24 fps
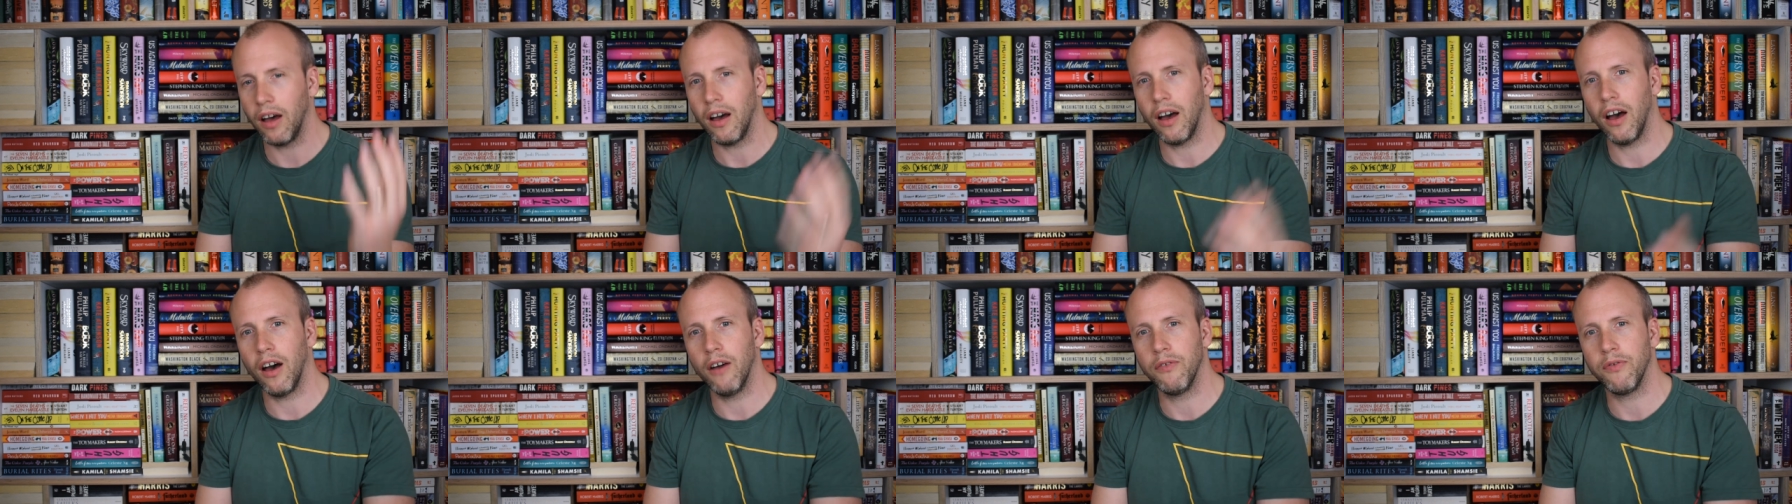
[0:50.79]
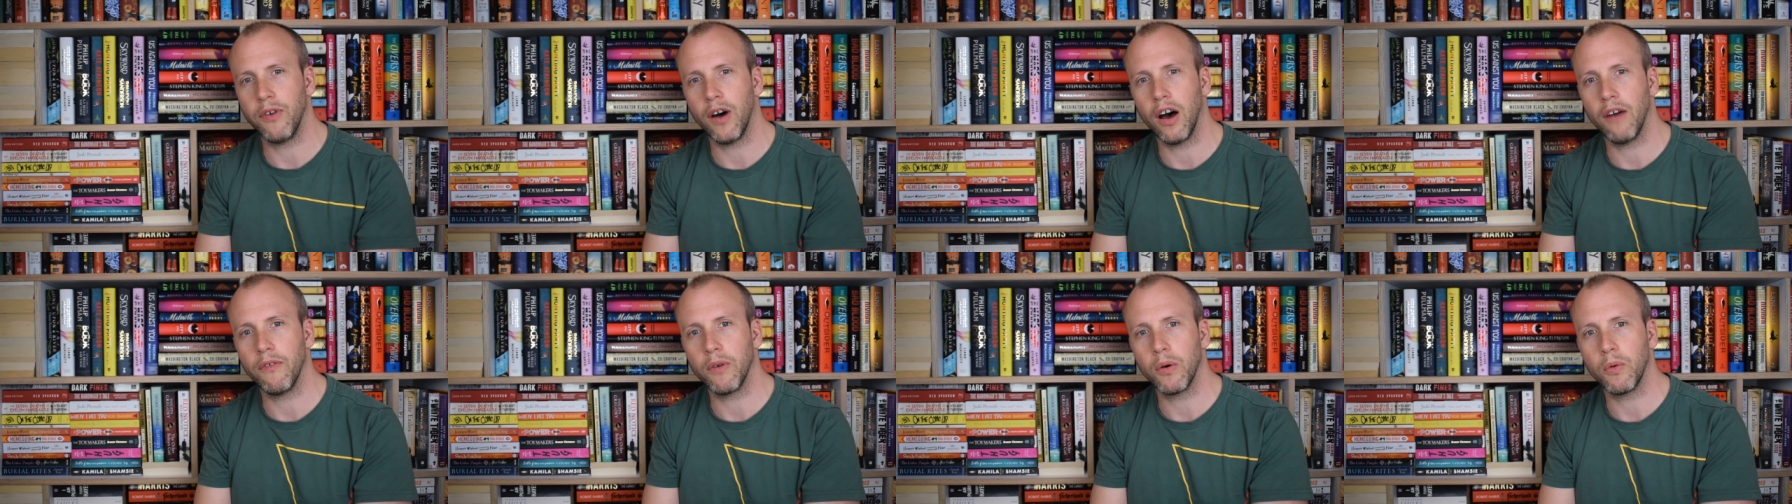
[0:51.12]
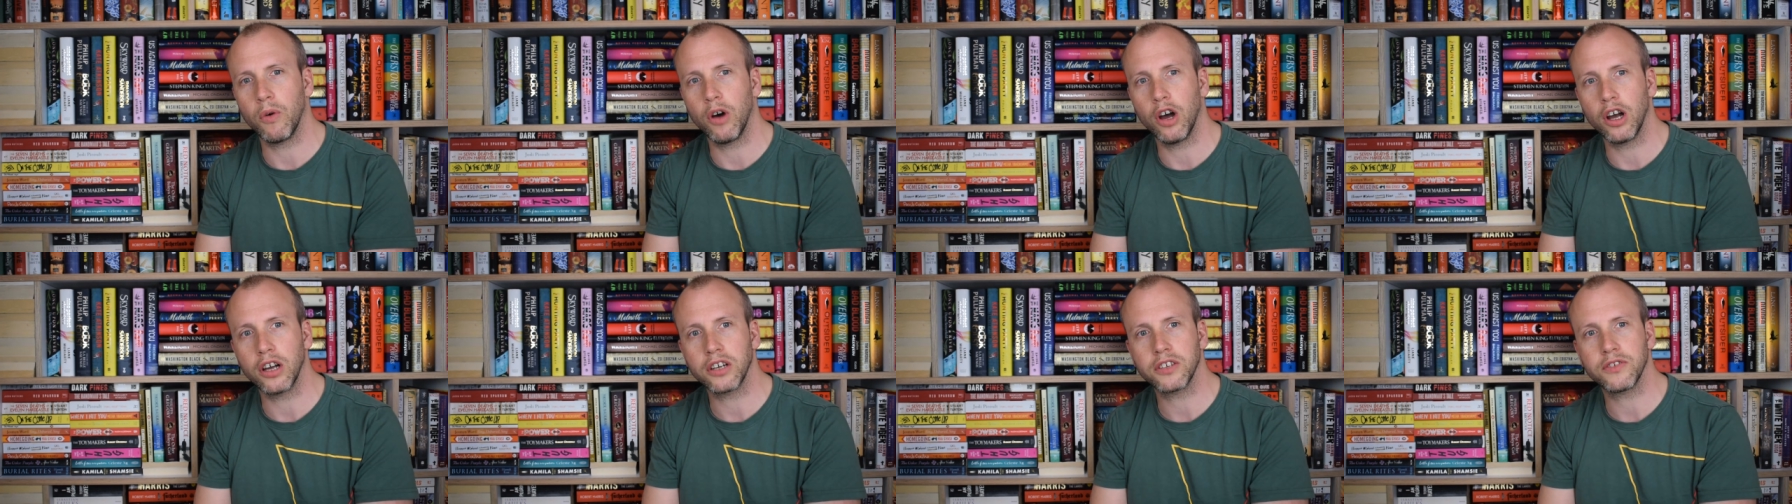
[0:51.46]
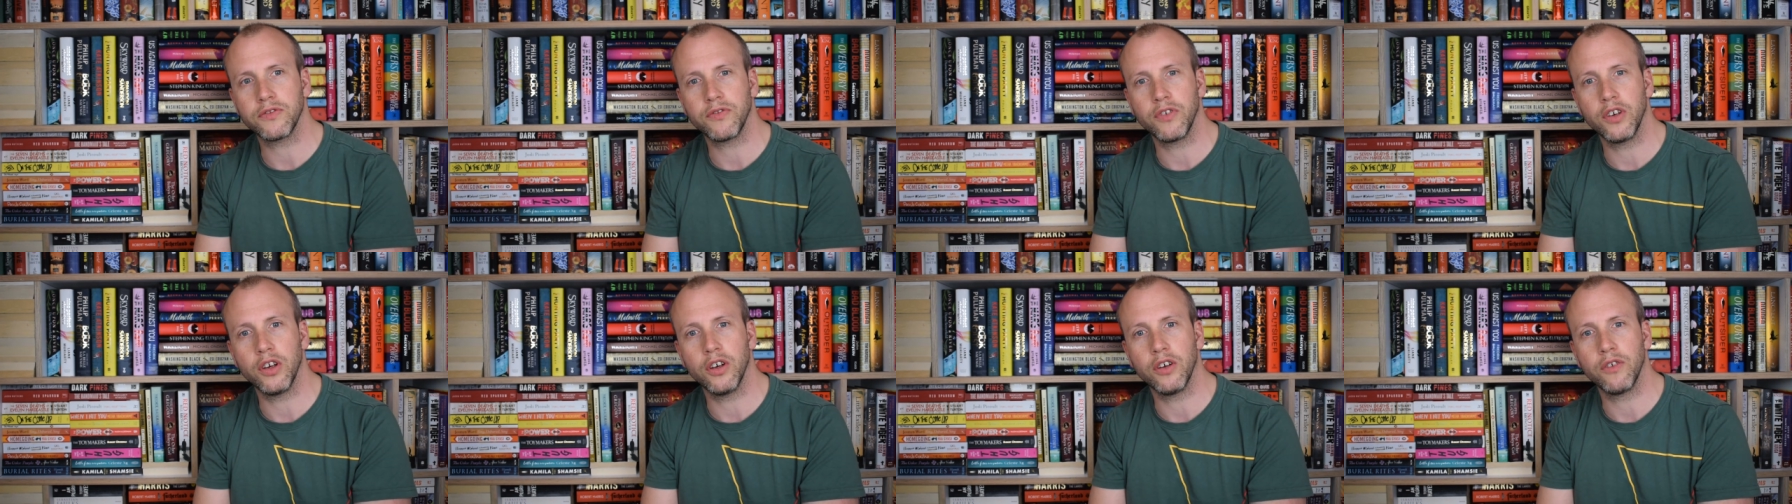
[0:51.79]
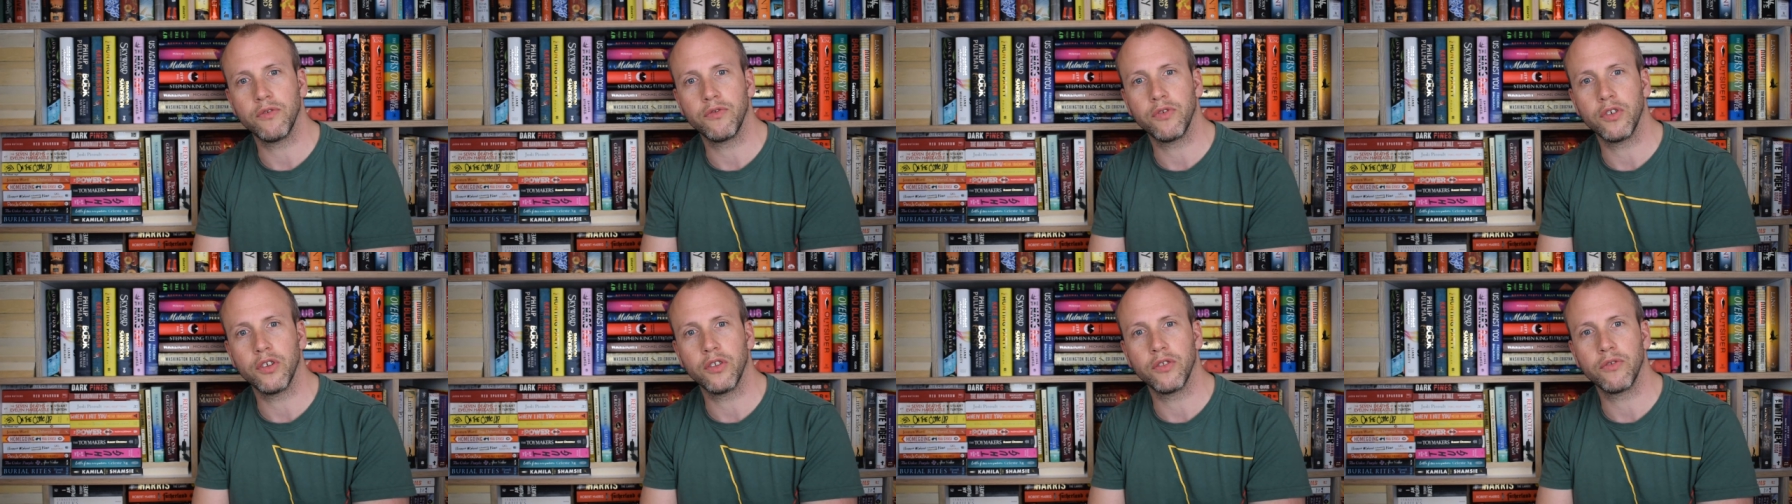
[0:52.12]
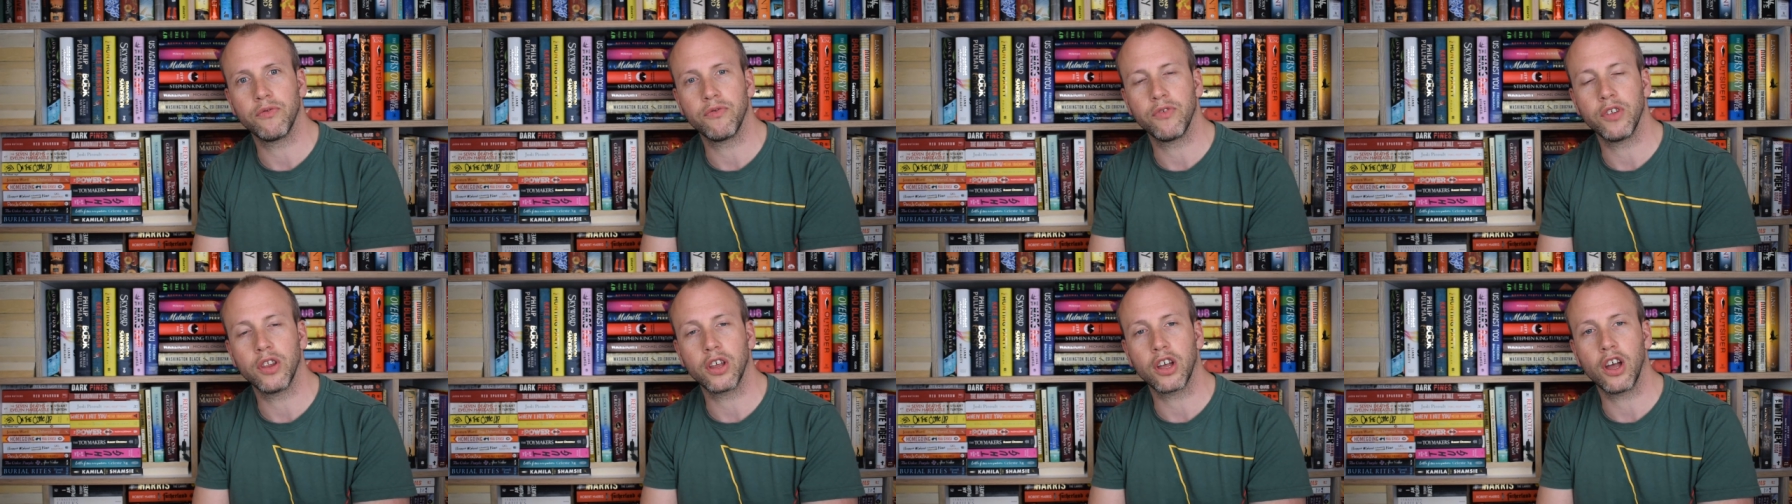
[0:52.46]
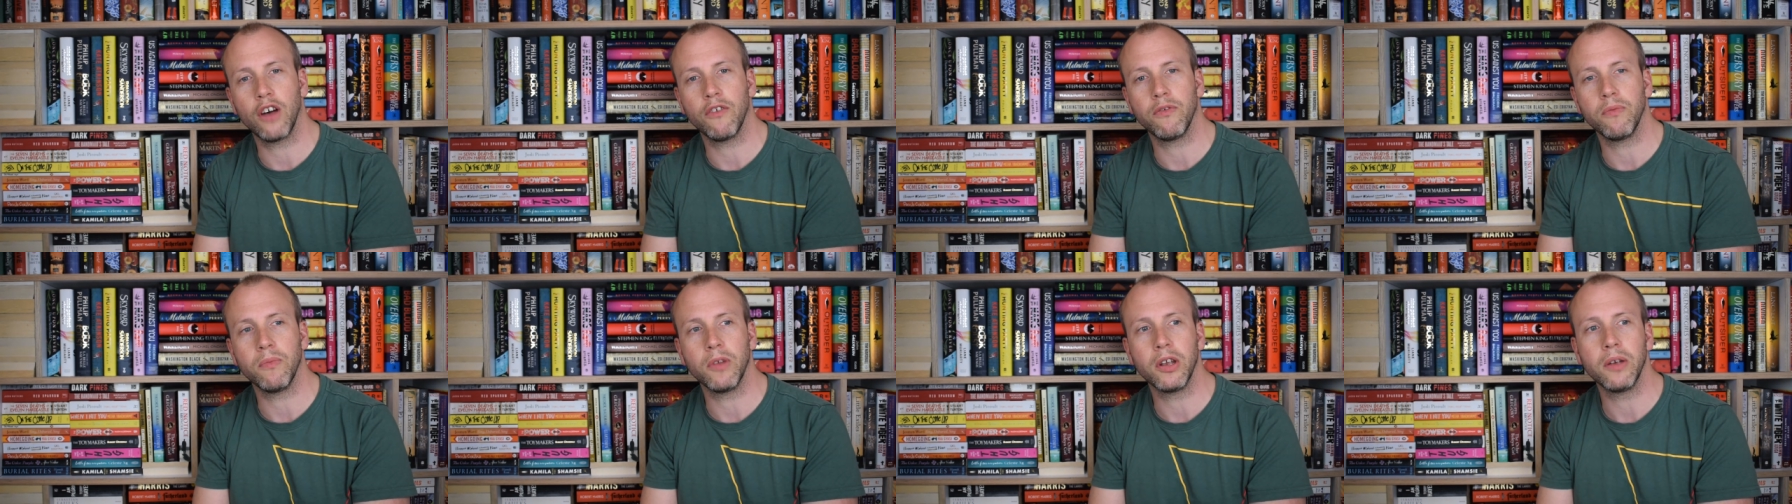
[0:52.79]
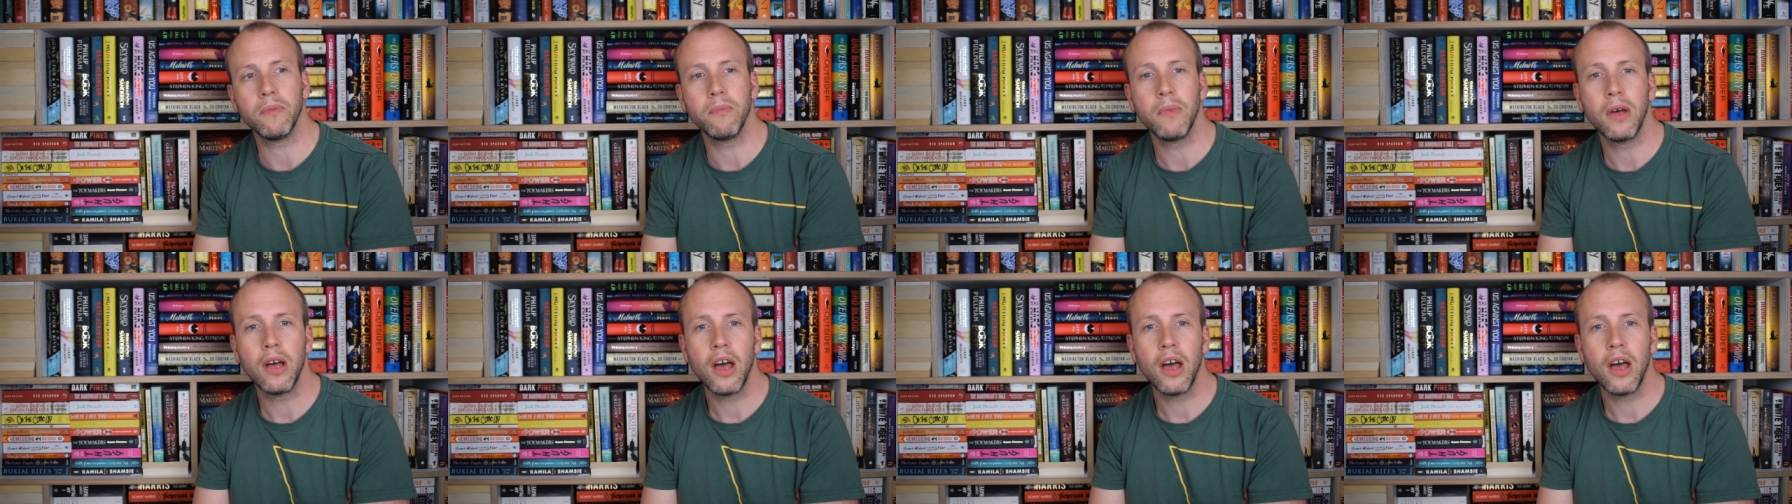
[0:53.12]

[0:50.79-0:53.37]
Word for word: her father works for, for, for the government.